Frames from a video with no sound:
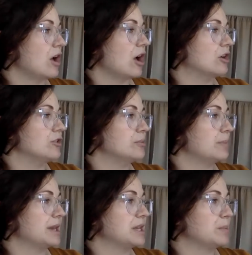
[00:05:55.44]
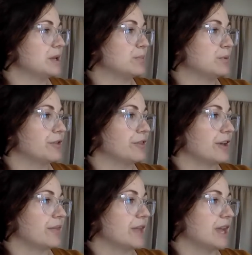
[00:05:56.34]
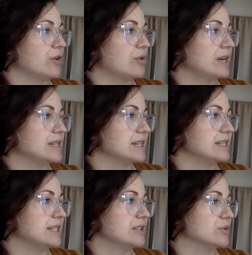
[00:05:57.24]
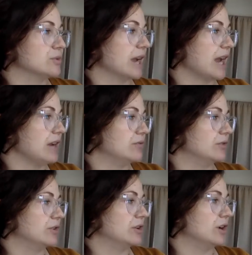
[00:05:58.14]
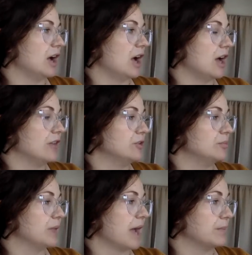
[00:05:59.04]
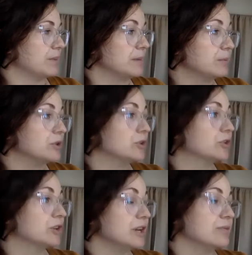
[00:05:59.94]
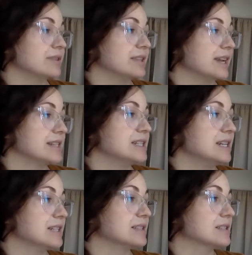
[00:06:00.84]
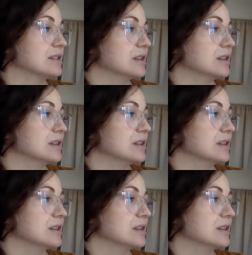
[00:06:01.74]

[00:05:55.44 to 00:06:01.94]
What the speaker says: Although many people thought the NOI's ideals were hateful, other Black people agreed with the ideas.